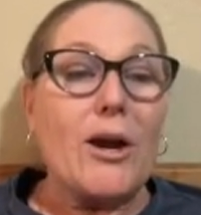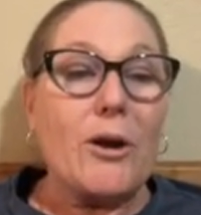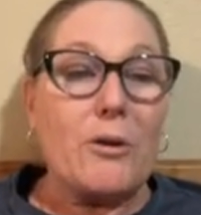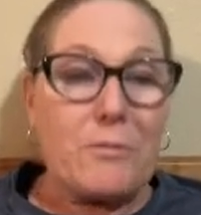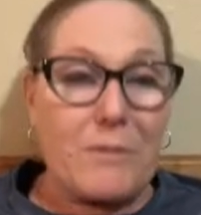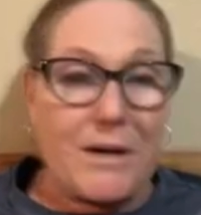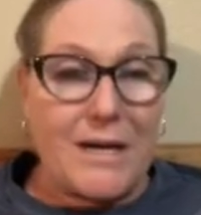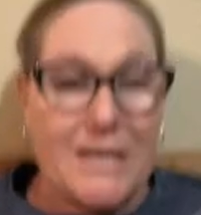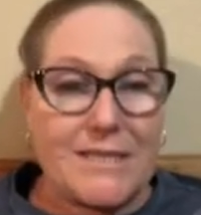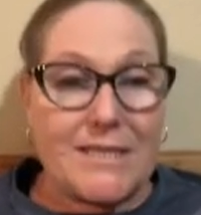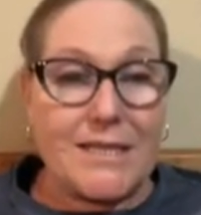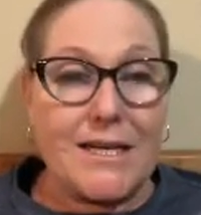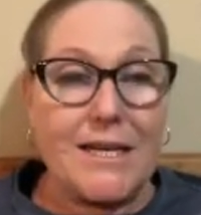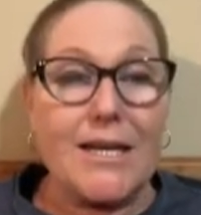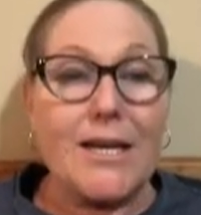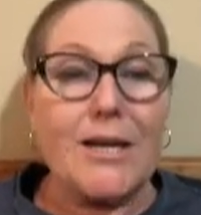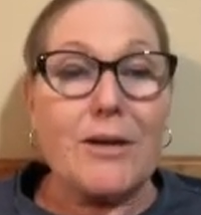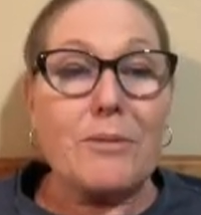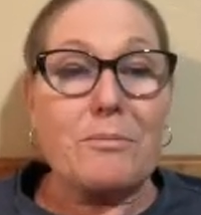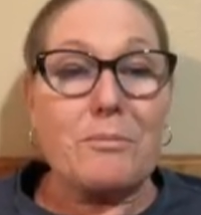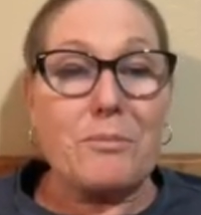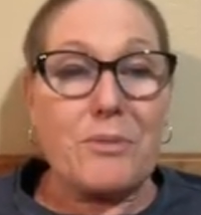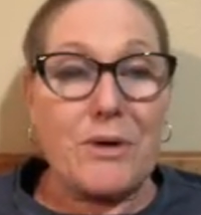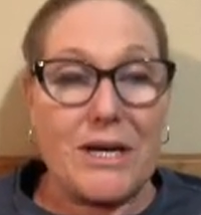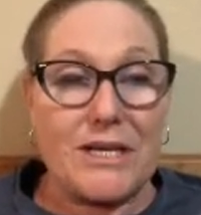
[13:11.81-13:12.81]
Russia,
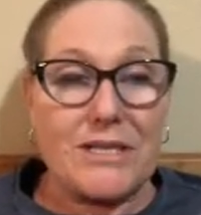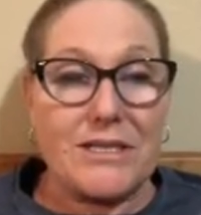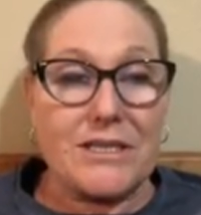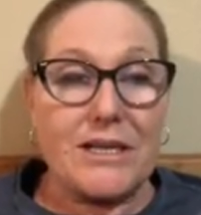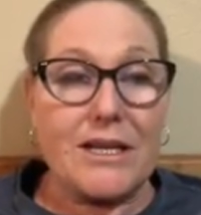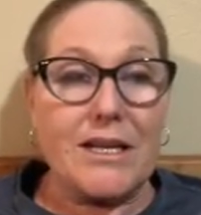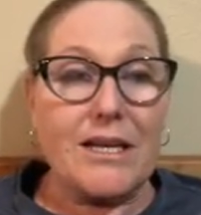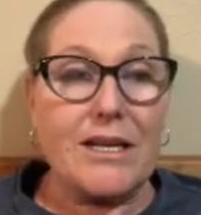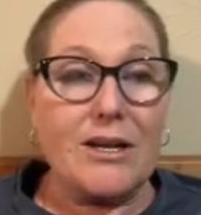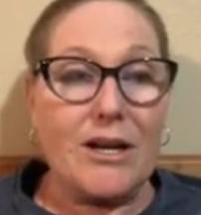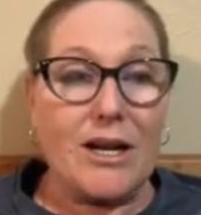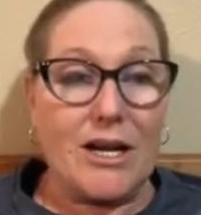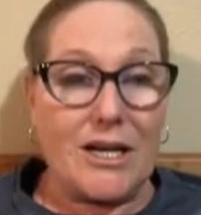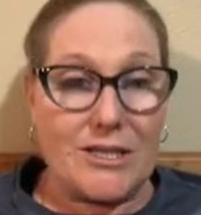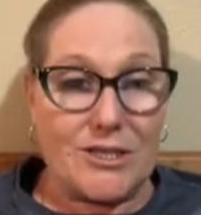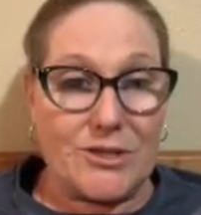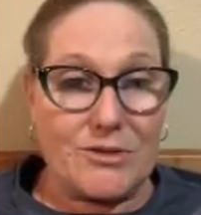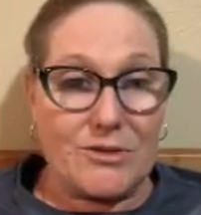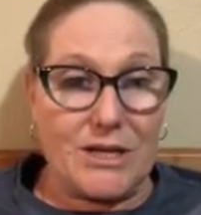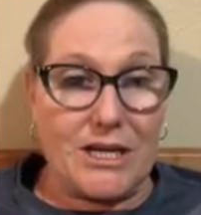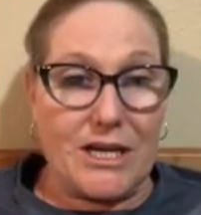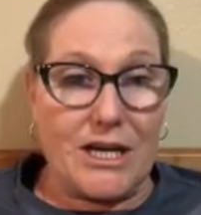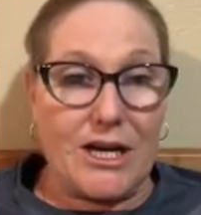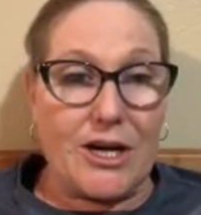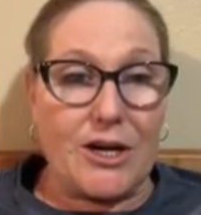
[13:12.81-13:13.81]
Prussia, and
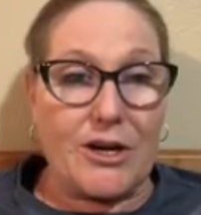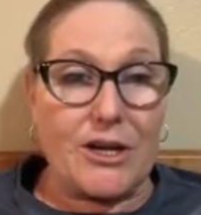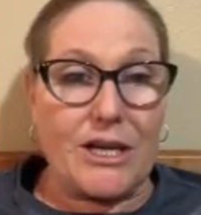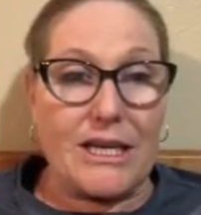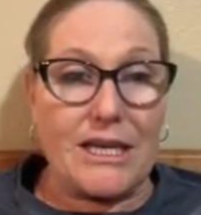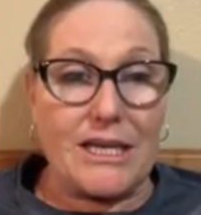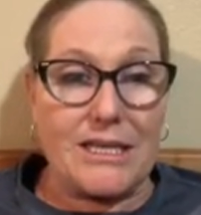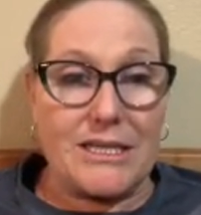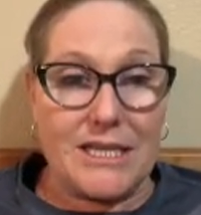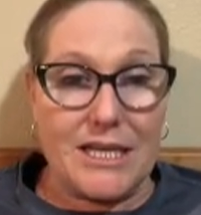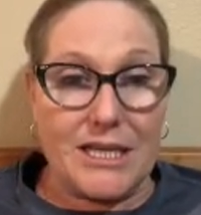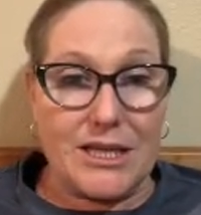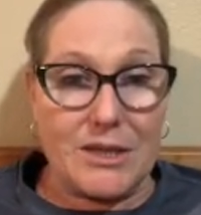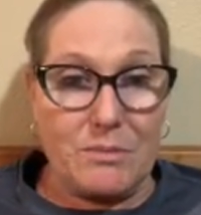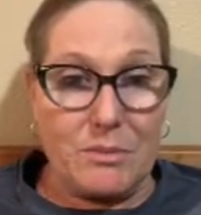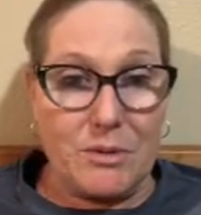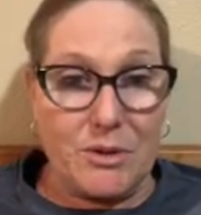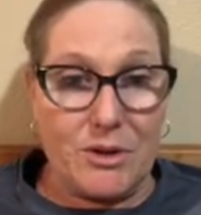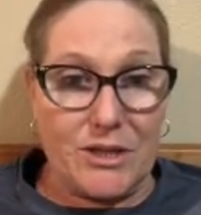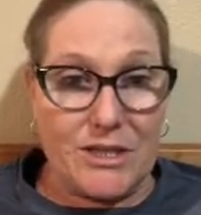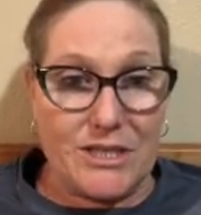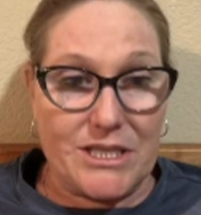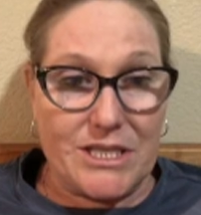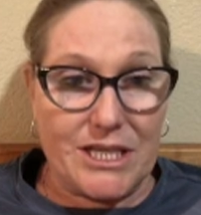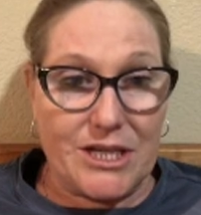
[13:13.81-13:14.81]
Austria are going to take the
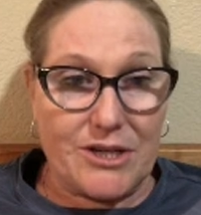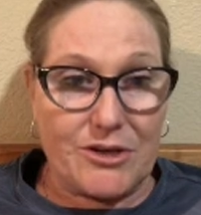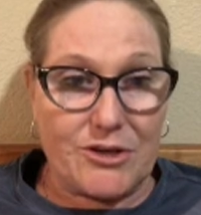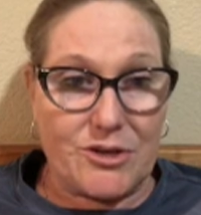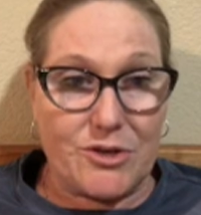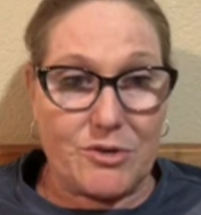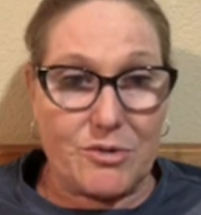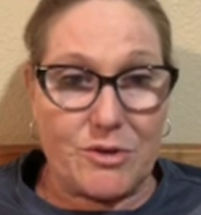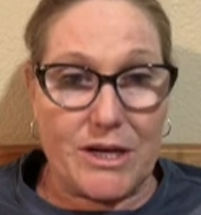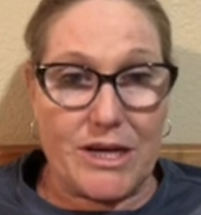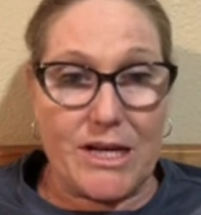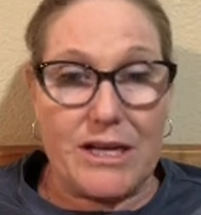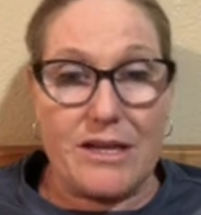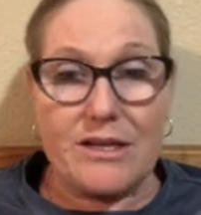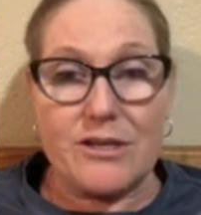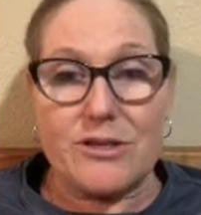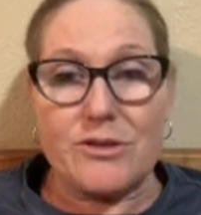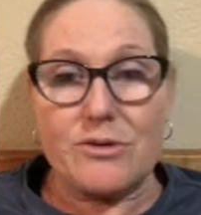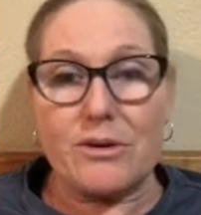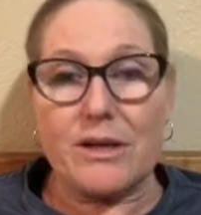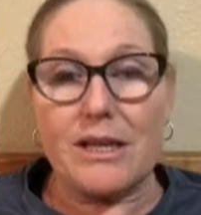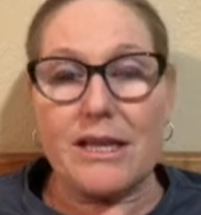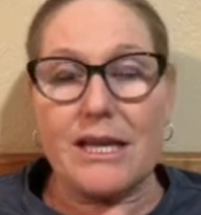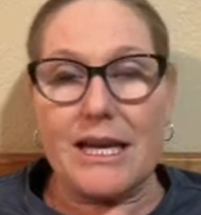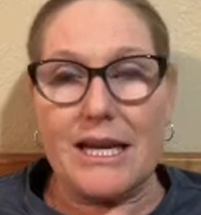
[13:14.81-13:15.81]
Polish territory
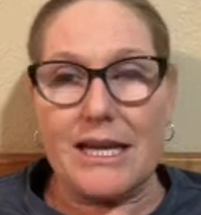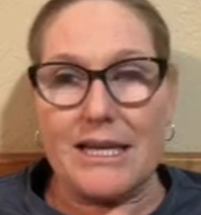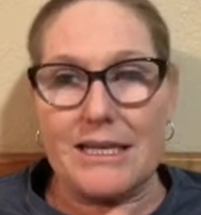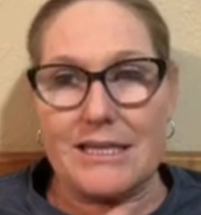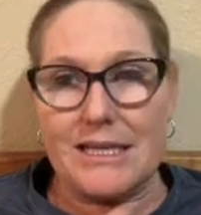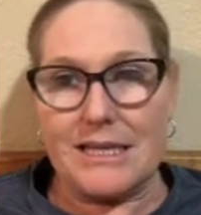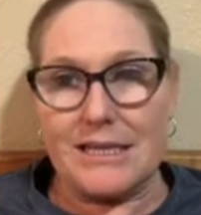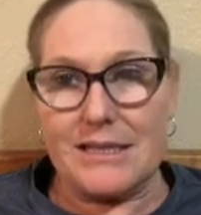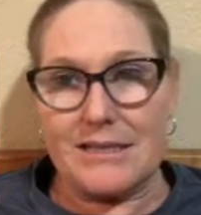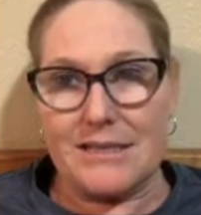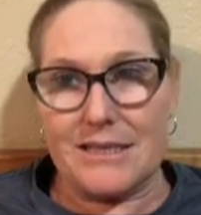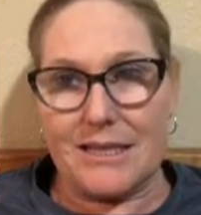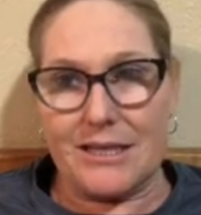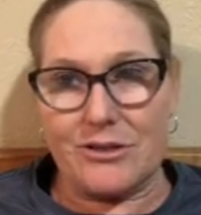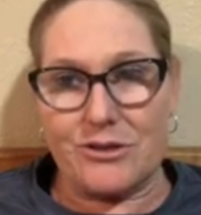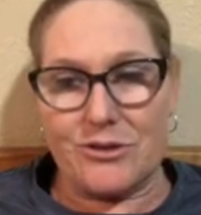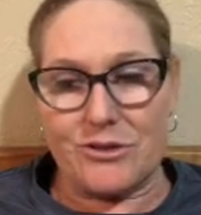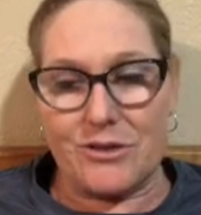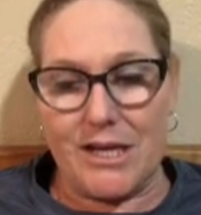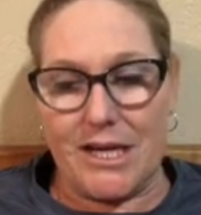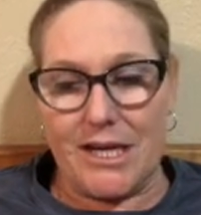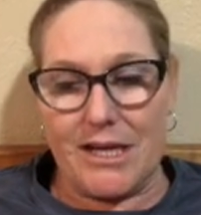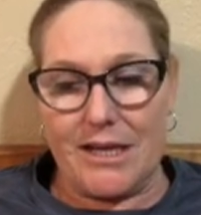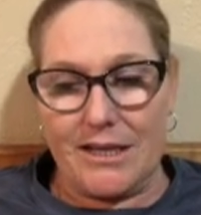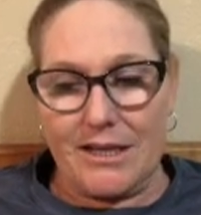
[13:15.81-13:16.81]
during the 18th
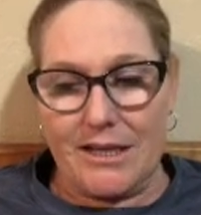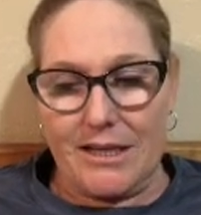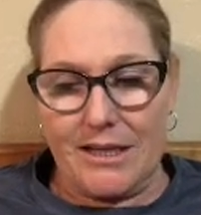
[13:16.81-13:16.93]
century.